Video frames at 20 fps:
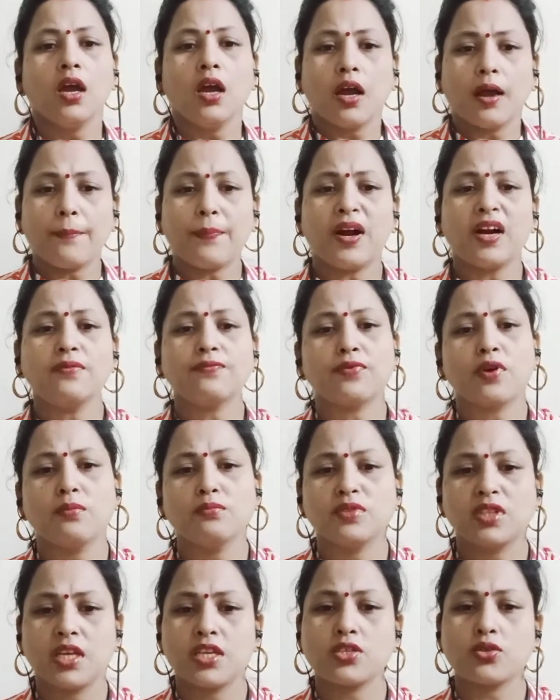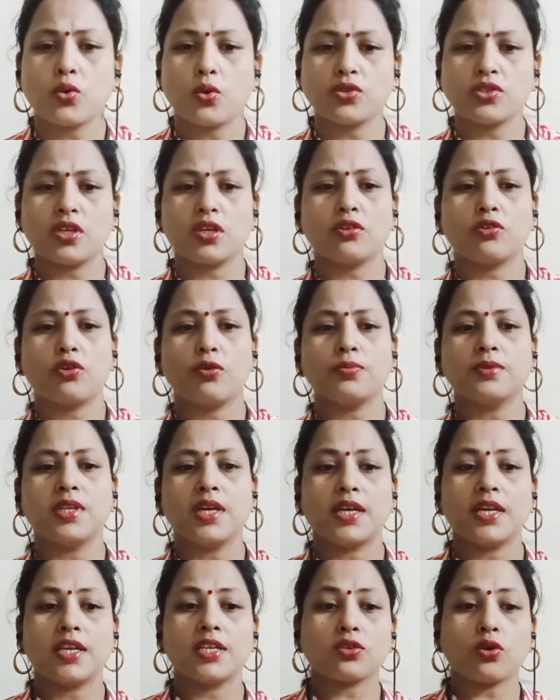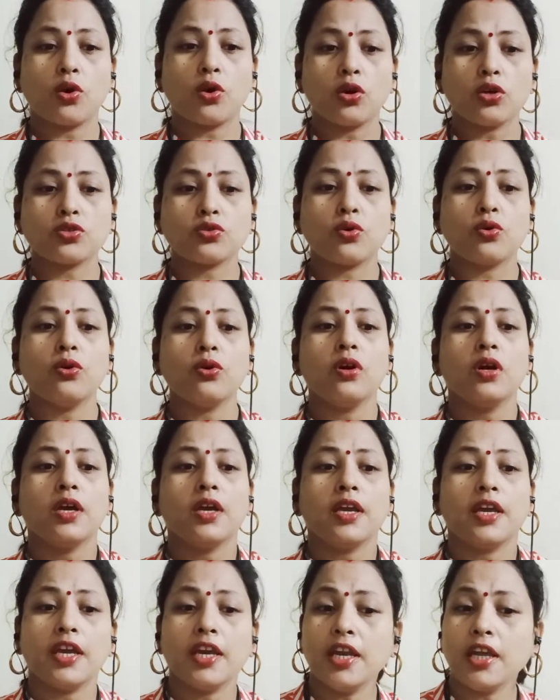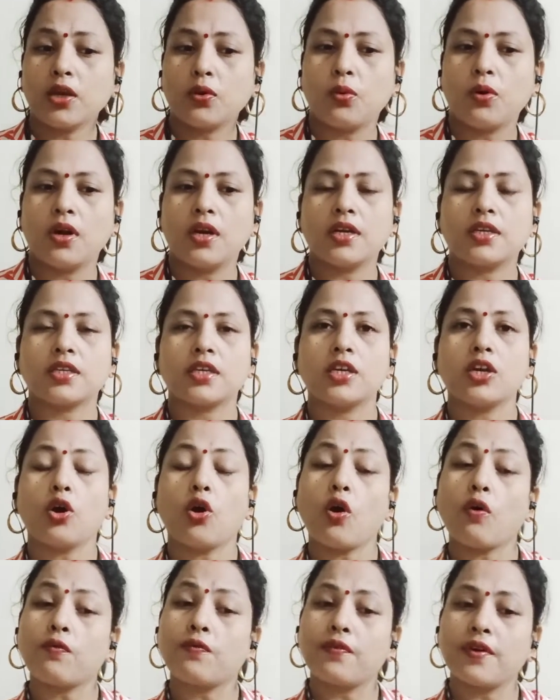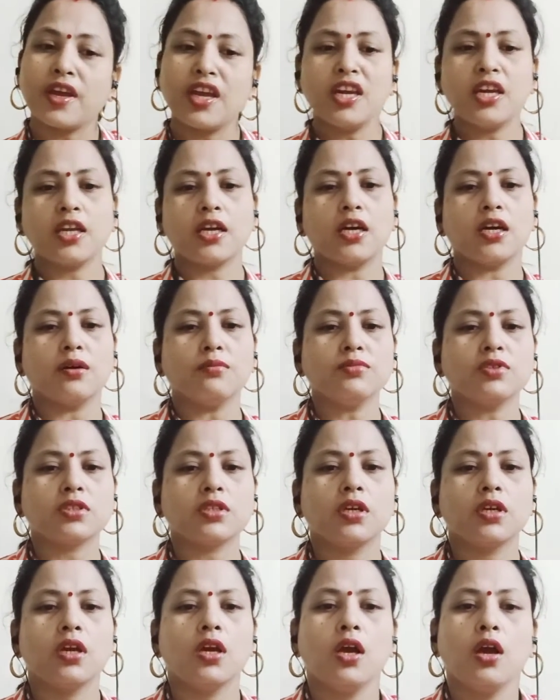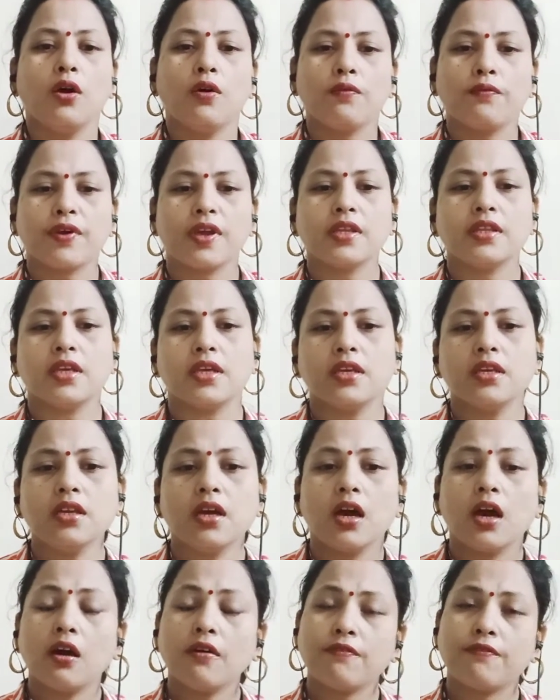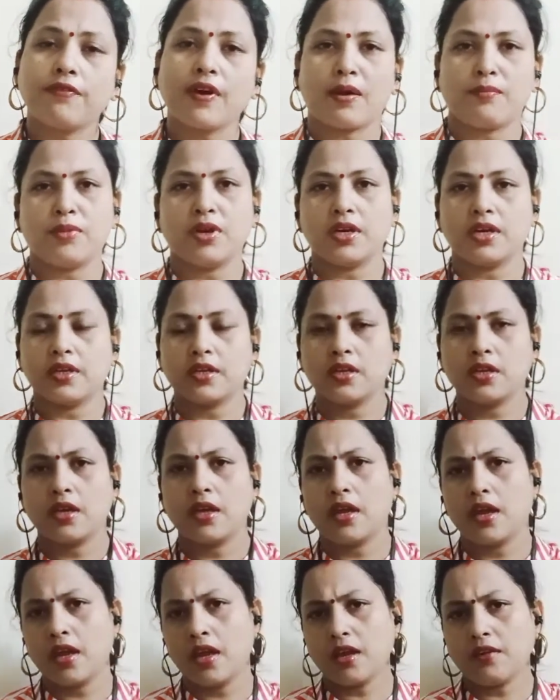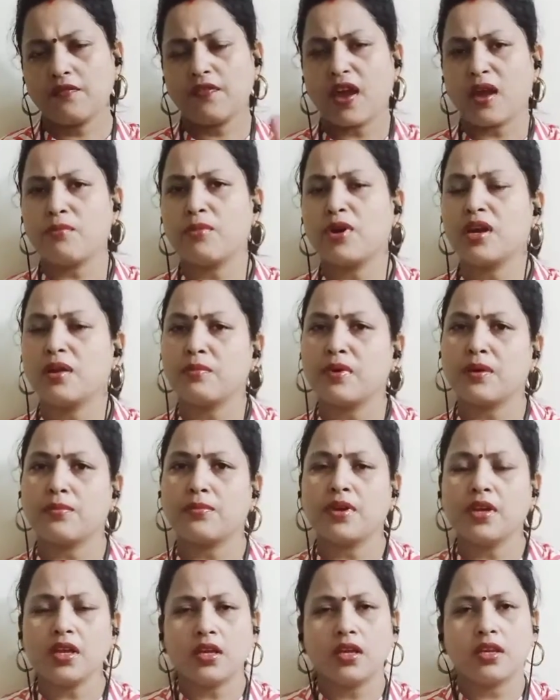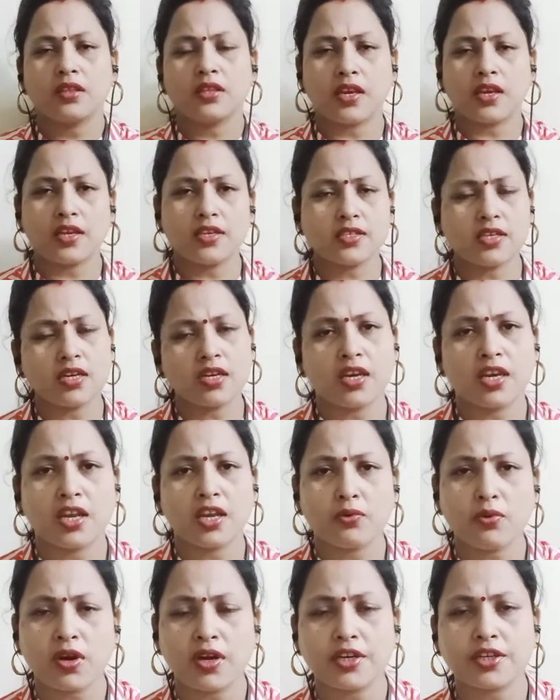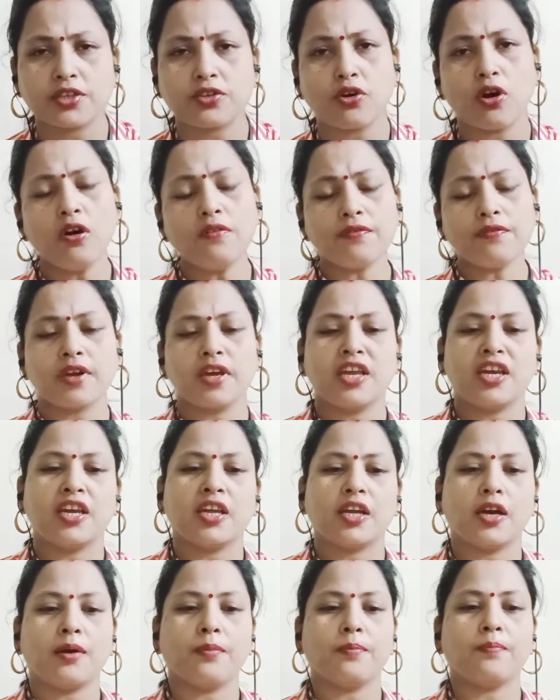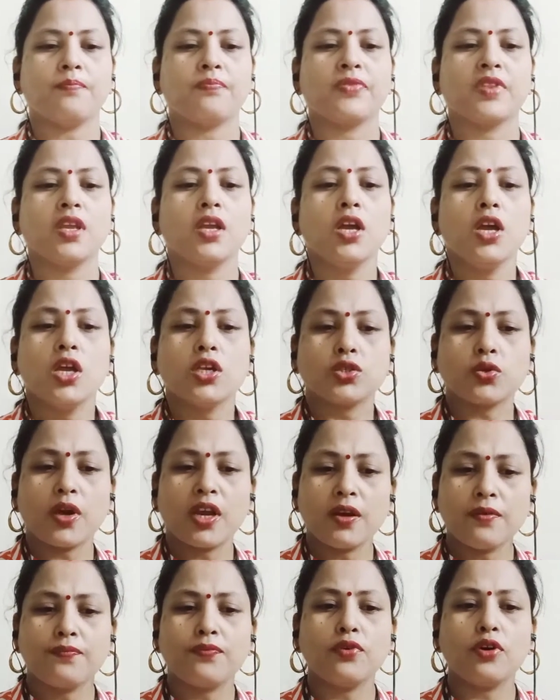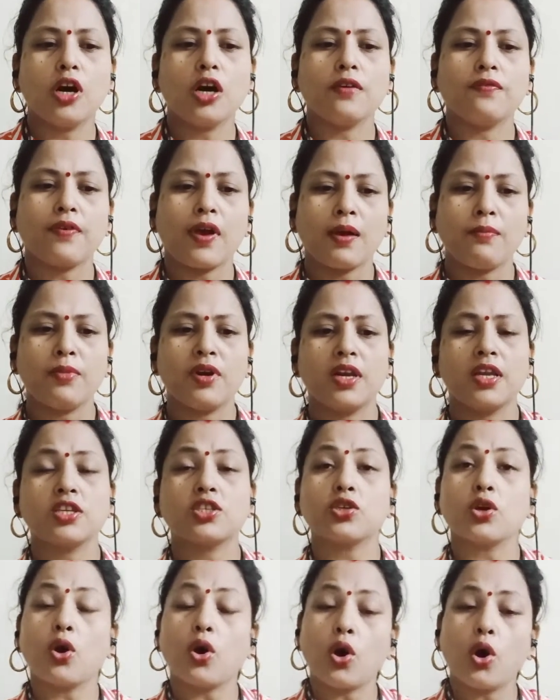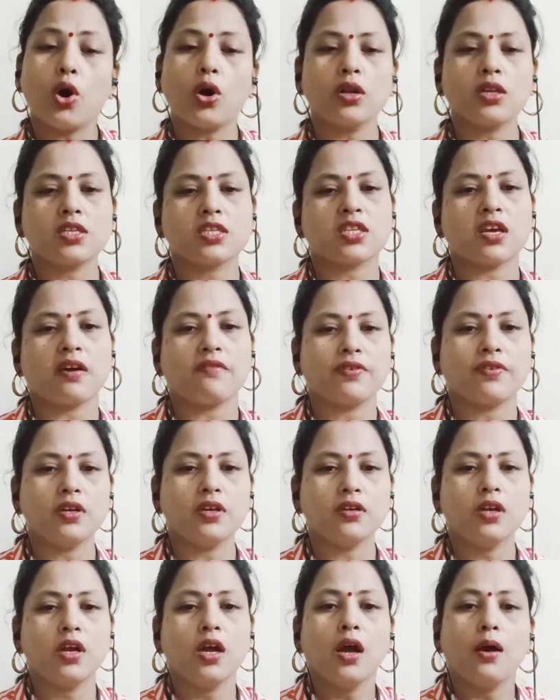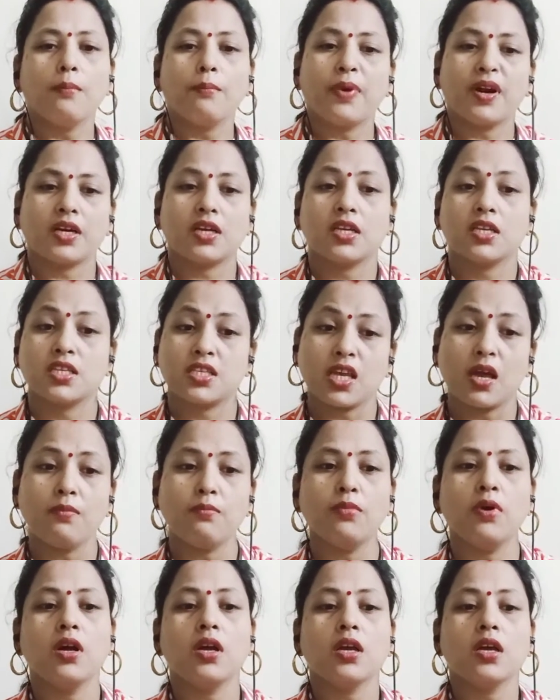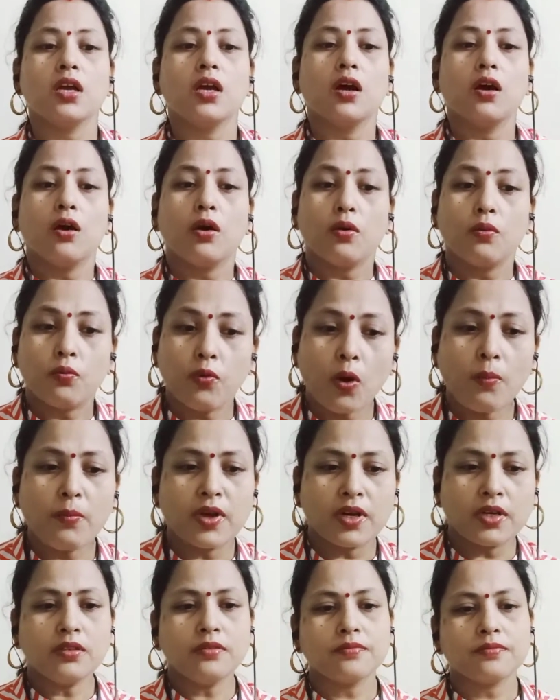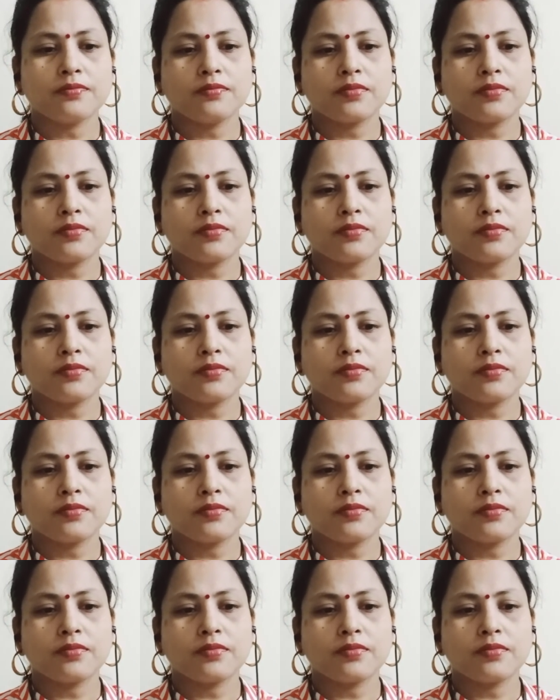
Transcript: Apart from these social groups, there is also inequality of incomes within a family. In family maybe there is an inequality of income. So in poor families all suffer, but some women,